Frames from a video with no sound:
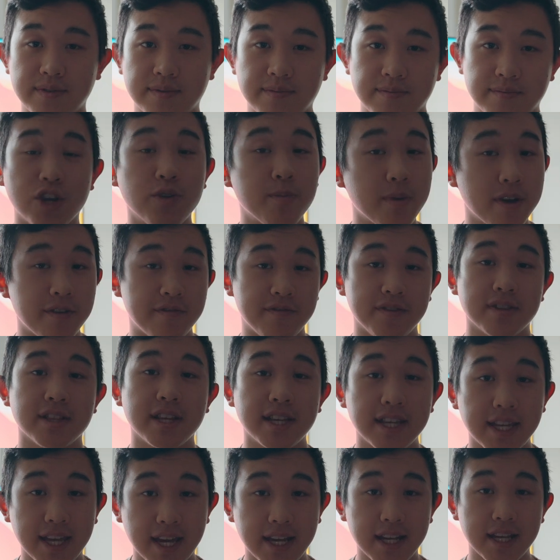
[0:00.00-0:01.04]
I know it might feel
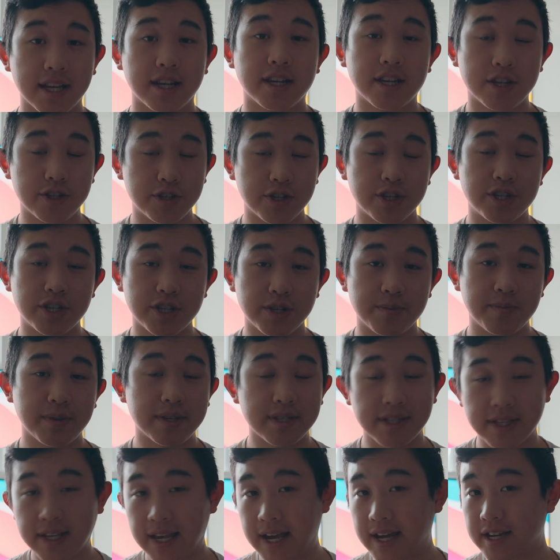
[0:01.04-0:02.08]
like getting an internship
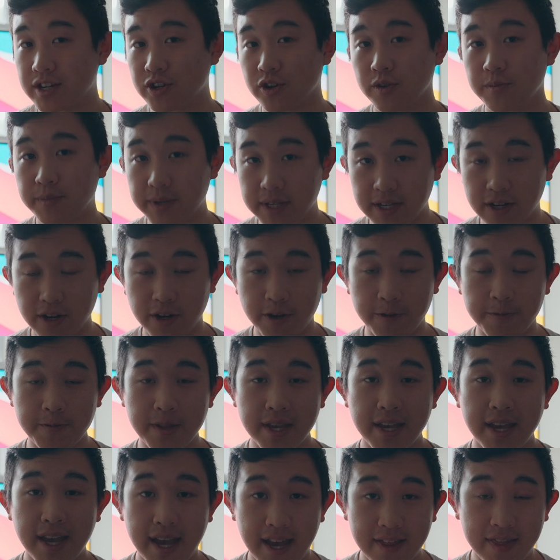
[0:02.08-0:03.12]
is the end-all be-all,
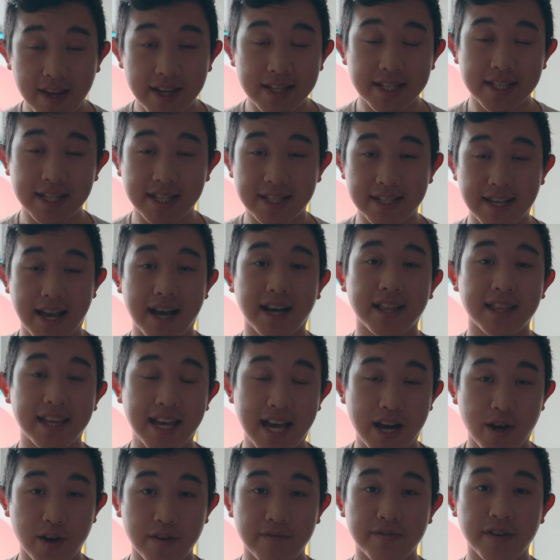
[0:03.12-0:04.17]
and that is exactly
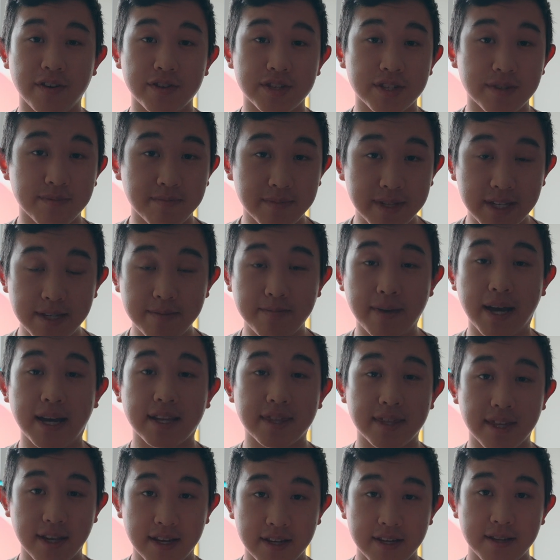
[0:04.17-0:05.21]
how it felt to me back
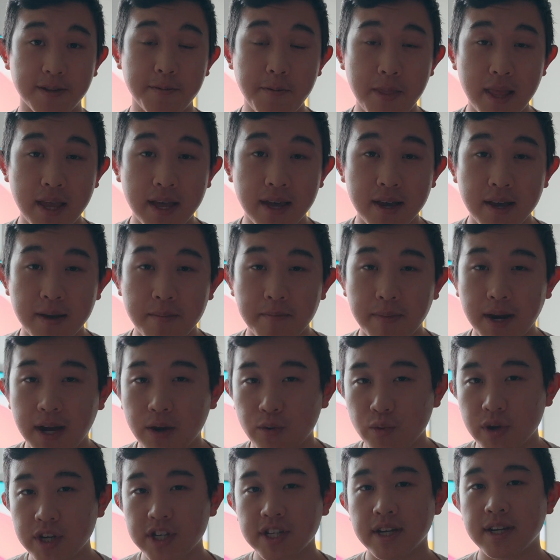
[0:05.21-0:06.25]
then, but I
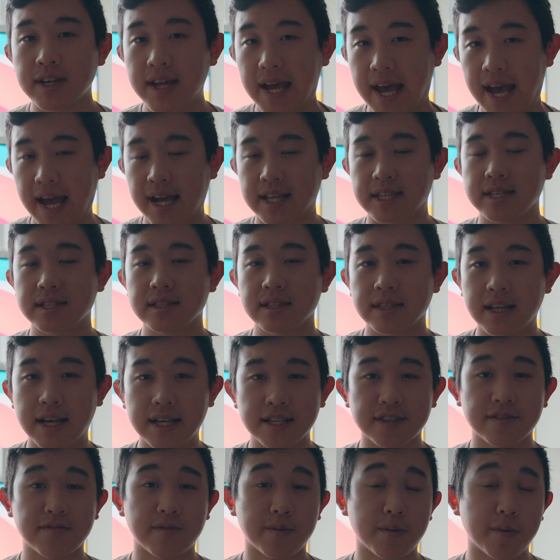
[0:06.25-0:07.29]
wish I'd acted
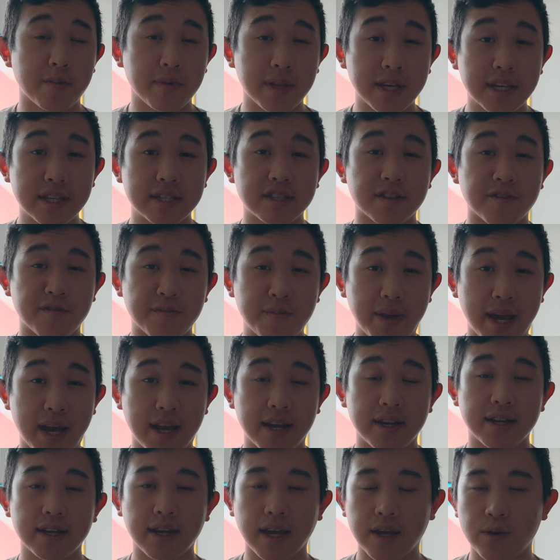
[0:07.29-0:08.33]
less from a place of
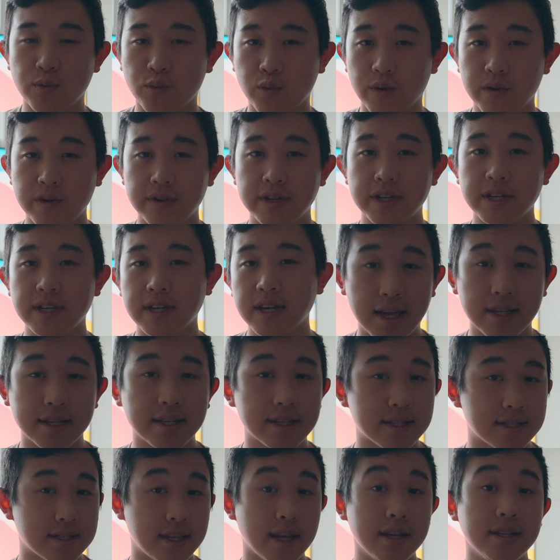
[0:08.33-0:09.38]
panic and worry, and
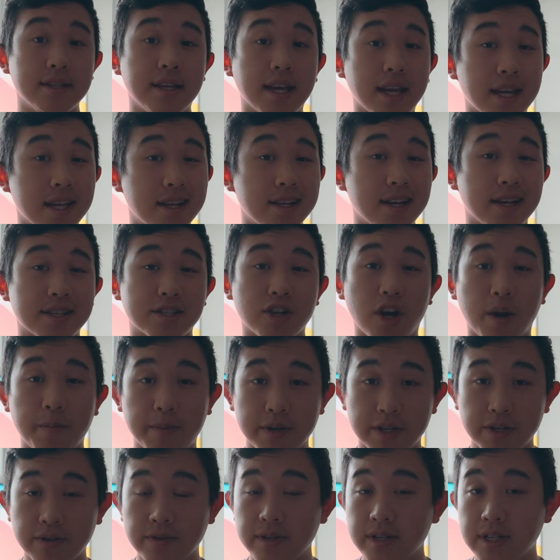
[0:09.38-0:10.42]
instead taken it as an
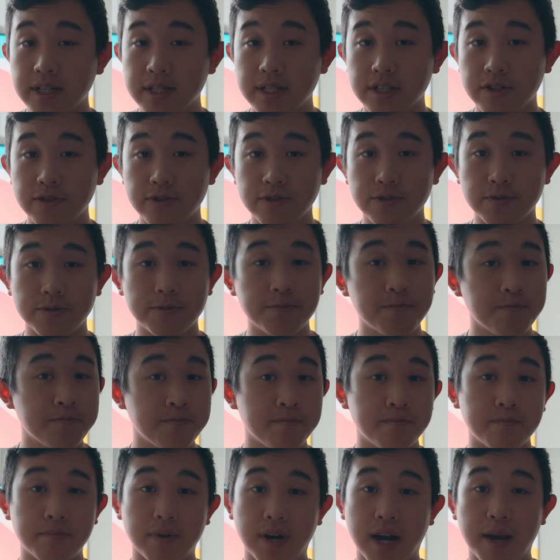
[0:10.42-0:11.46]
opportunity to
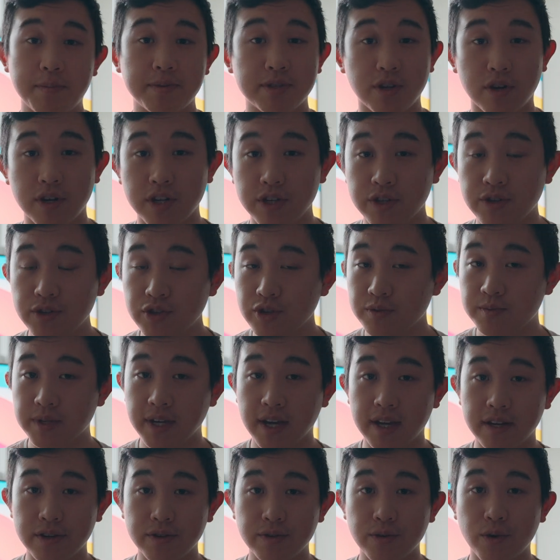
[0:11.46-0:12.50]
perhaps start a YouTube
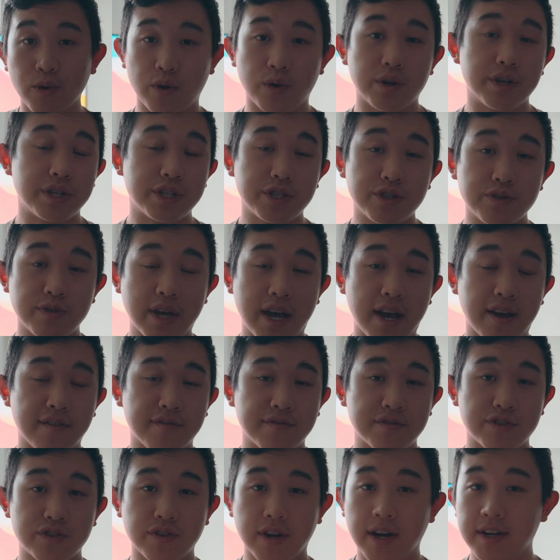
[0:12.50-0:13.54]
channel or to
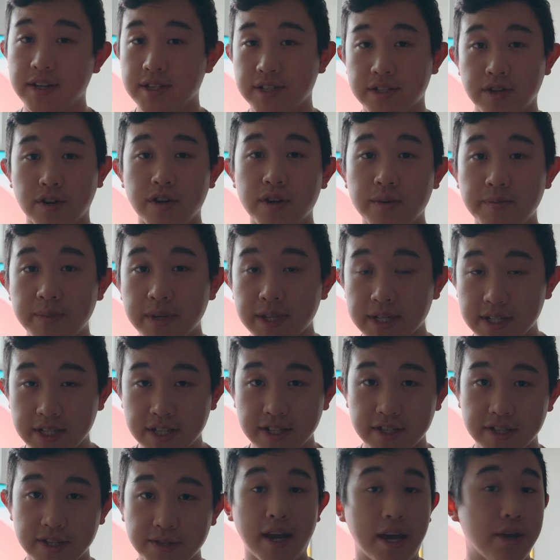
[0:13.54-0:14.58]
have tried to start a
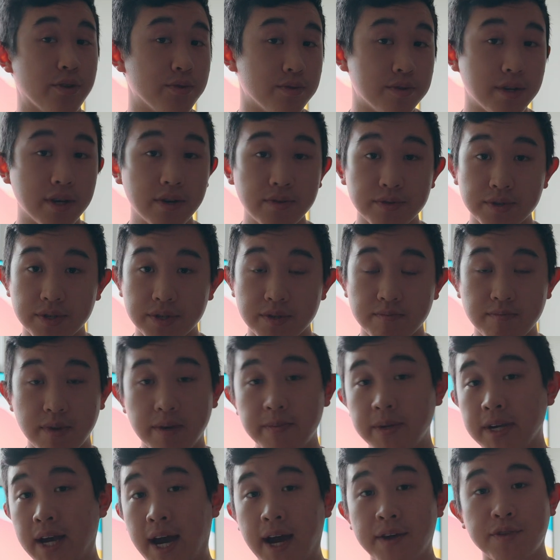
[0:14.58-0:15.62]
business. And who knows,
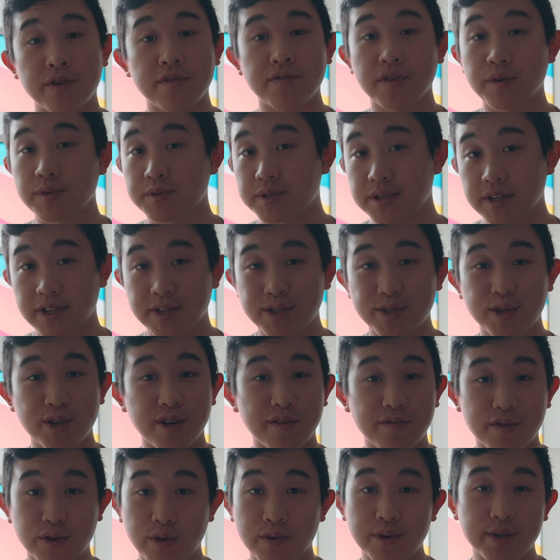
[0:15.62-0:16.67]
maybe either of those things could
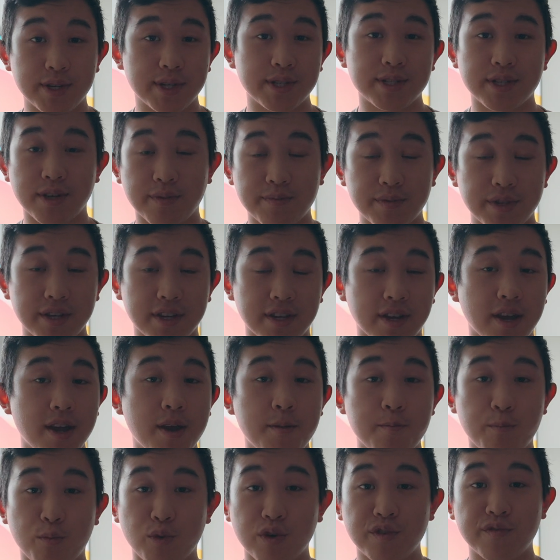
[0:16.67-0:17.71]
have grown into something
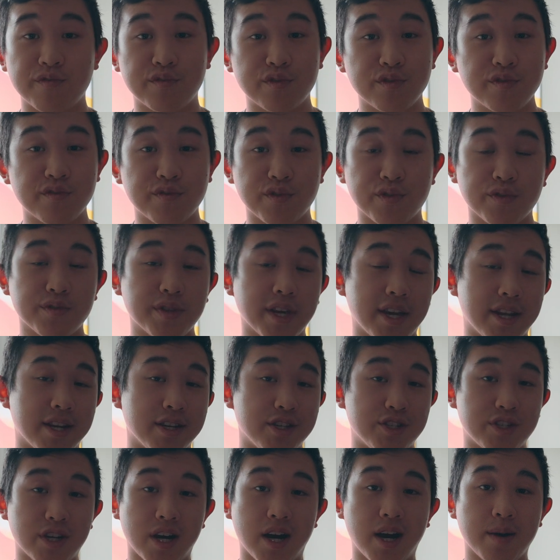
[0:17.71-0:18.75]
more fruitful than a
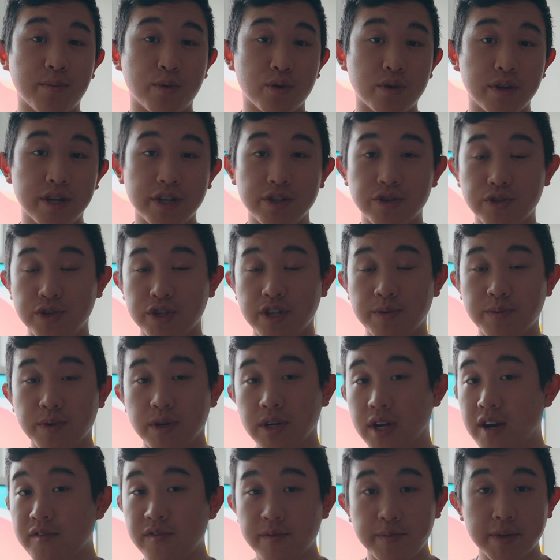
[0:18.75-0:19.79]
job or internship
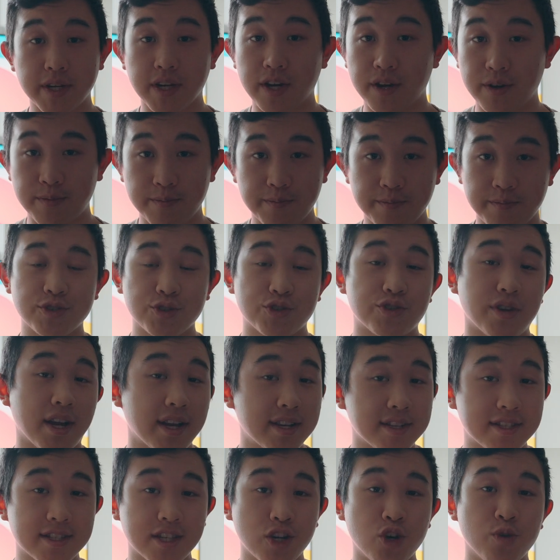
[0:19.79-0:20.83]
could ever become. So try
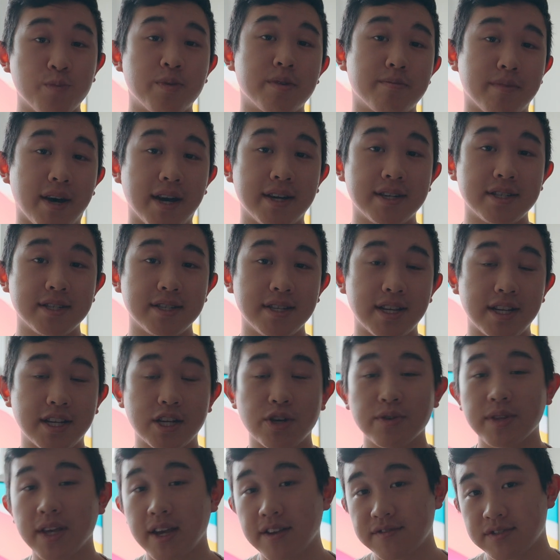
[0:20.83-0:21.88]
to stay open-minded and
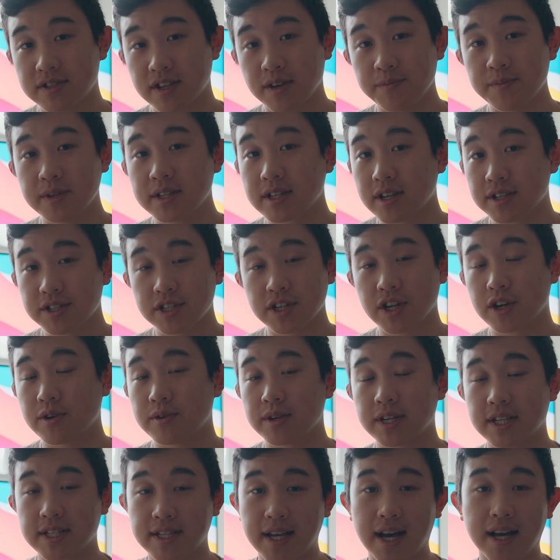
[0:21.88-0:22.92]
know that if something doesn't go
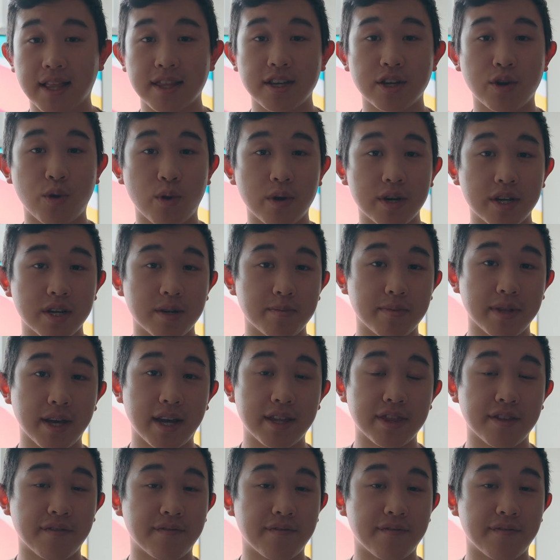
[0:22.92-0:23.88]
exactly according to plan the